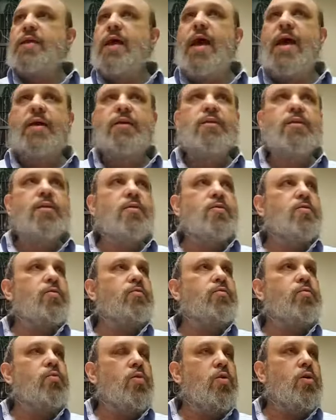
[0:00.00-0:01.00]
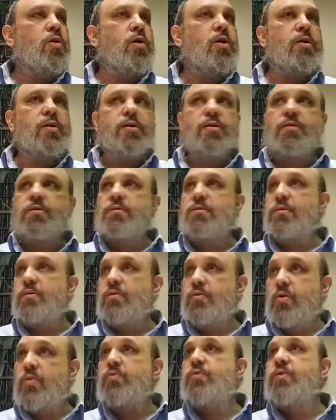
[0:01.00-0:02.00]
tactics of war in,
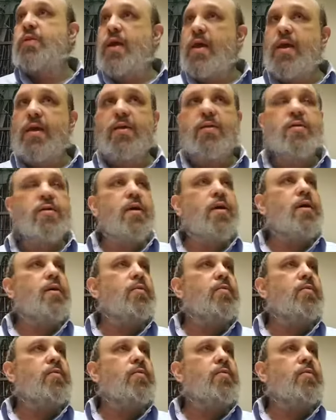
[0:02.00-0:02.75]
in those days